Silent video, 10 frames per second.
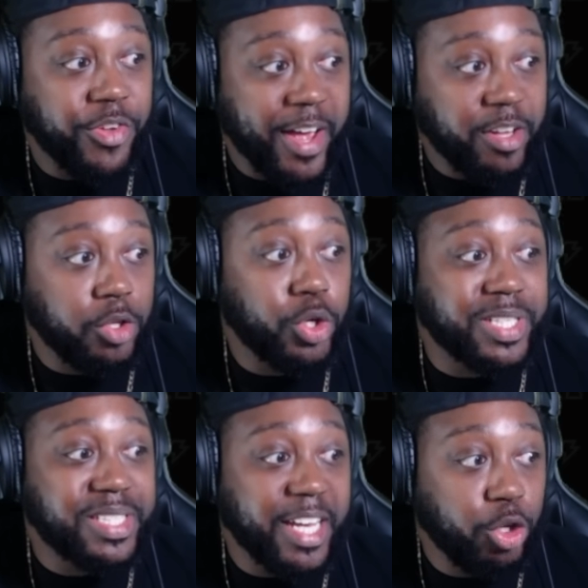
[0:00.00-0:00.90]
Yet you
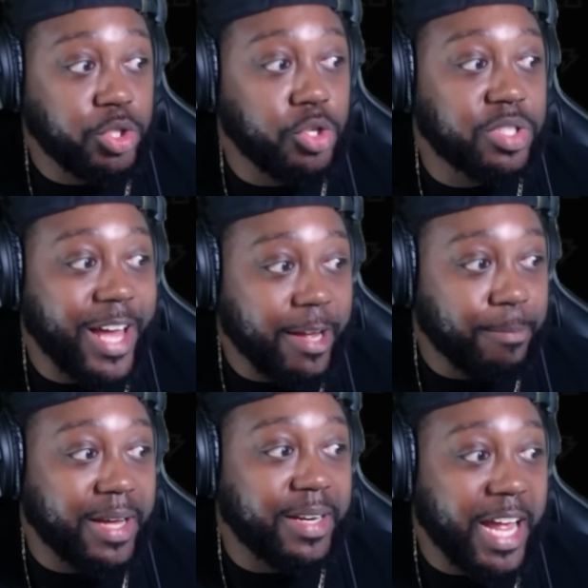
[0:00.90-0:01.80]
continue to slight
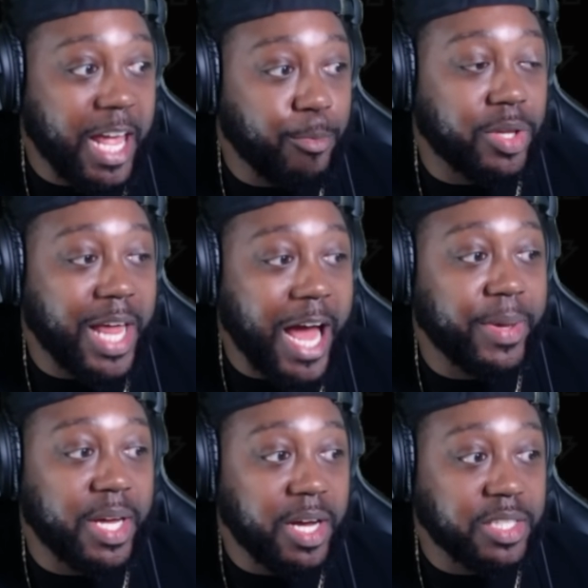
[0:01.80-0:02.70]
my name online
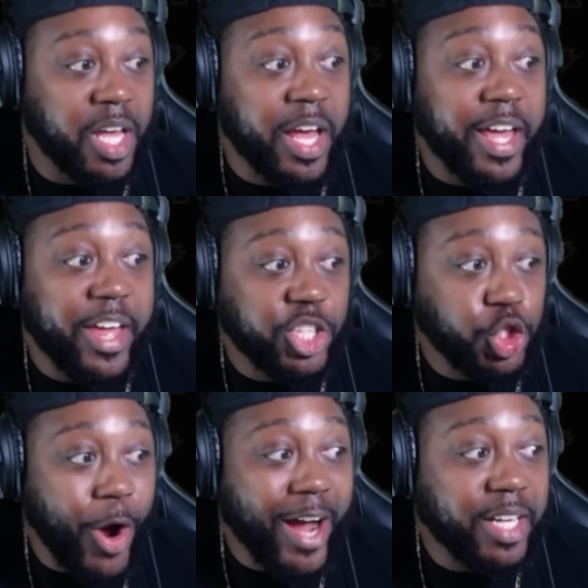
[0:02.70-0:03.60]
because it's
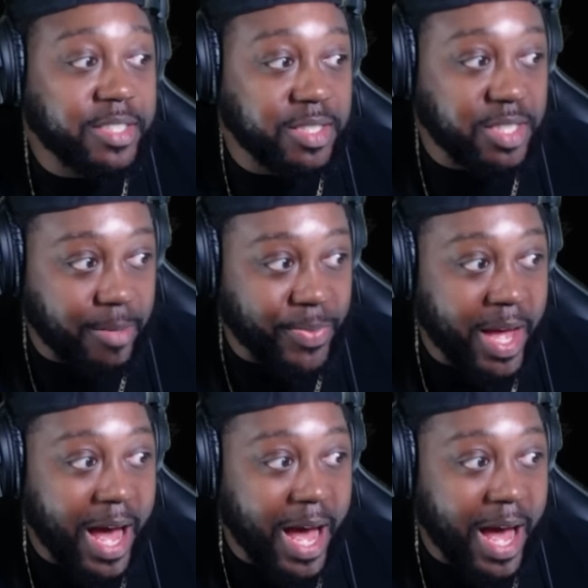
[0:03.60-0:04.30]
your identity.